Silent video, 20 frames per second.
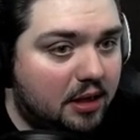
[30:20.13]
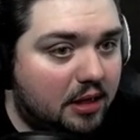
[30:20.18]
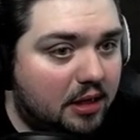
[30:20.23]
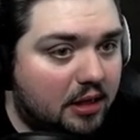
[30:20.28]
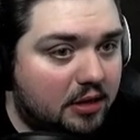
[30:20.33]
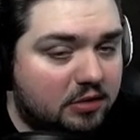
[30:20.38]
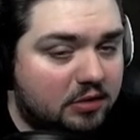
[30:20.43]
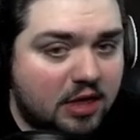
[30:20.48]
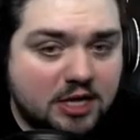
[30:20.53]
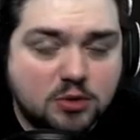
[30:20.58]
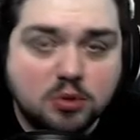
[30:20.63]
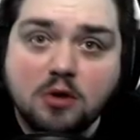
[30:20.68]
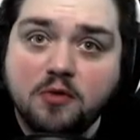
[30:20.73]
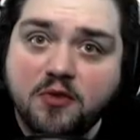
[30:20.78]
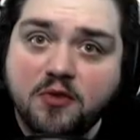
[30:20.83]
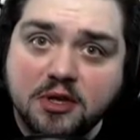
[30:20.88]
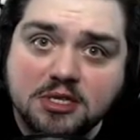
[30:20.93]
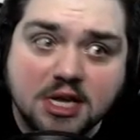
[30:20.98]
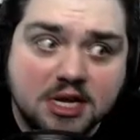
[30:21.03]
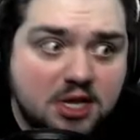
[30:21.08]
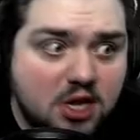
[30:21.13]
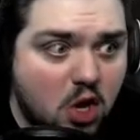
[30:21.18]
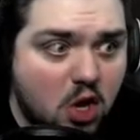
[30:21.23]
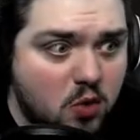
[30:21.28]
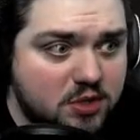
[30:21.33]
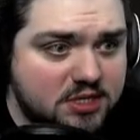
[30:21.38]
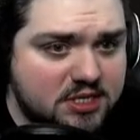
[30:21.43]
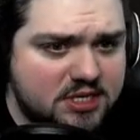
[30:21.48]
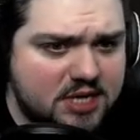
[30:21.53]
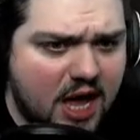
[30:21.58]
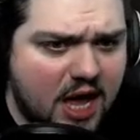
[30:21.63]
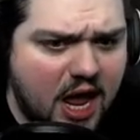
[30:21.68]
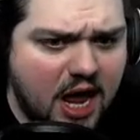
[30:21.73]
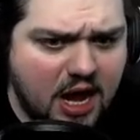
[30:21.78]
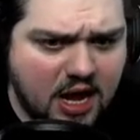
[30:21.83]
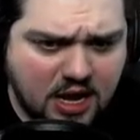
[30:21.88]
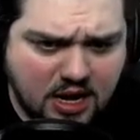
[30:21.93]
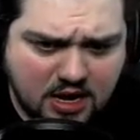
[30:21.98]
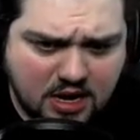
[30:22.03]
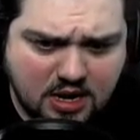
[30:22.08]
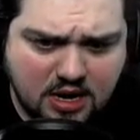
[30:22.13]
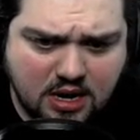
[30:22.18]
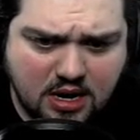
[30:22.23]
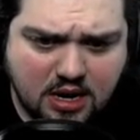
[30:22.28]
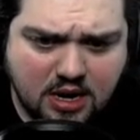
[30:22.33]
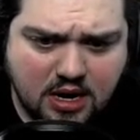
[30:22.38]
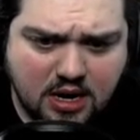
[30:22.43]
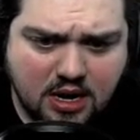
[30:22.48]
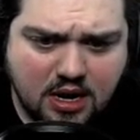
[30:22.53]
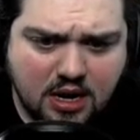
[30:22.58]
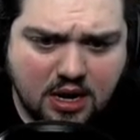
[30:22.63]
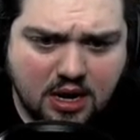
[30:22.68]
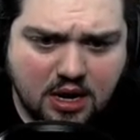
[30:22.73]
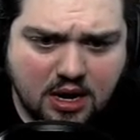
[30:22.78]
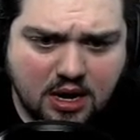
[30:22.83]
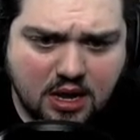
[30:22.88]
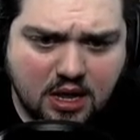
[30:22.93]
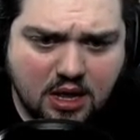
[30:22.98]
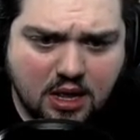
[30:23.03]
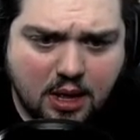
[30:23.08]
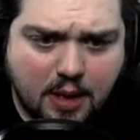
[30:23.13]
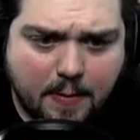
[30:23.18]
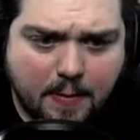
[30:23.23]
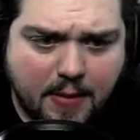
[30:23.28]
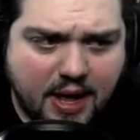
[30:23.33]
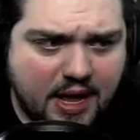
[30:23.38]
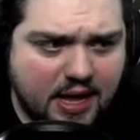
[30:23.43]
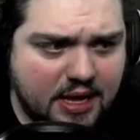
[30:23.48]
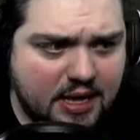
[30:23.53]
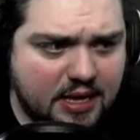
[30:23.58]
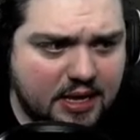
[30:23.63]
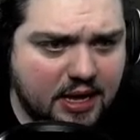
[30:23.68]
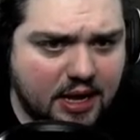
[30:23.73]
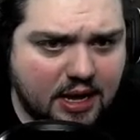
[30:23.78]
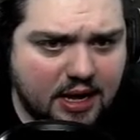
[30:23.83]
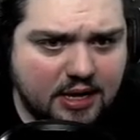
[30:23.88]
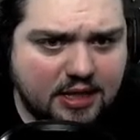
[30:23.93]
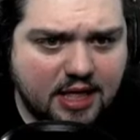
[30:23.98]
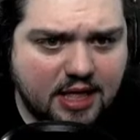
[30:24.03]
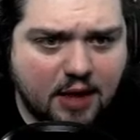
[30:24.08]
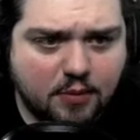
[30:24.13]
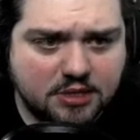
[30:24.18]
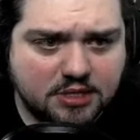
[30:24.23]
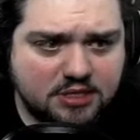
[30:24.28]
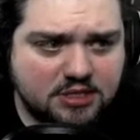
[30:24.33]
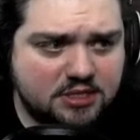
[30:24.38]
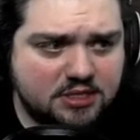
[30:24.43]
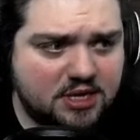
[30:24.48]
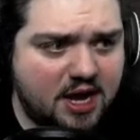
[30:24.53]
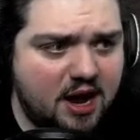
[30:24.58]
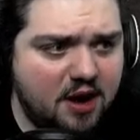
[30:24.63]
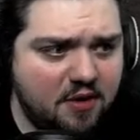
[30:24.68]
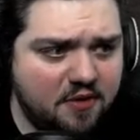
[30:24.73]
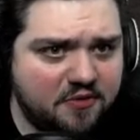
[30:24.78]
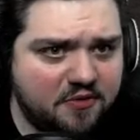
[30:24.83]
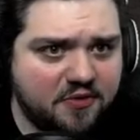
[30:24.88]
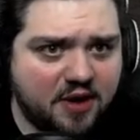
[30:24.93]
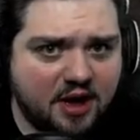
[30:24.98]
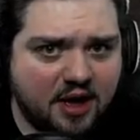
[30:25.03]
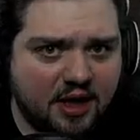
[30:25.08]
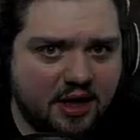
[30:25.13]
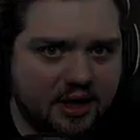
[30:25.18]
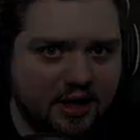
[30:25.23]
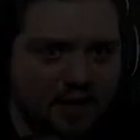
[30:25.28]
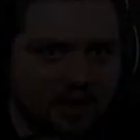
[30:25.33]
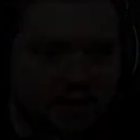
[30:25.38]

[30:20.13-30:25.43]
That's what it feels like to go insane. My god, that was terrifying.